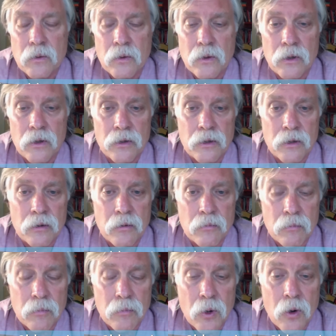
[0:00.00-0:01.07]
or the
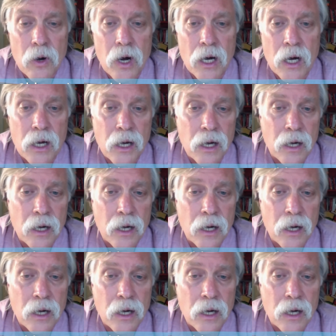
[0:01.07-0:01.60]
Mohawk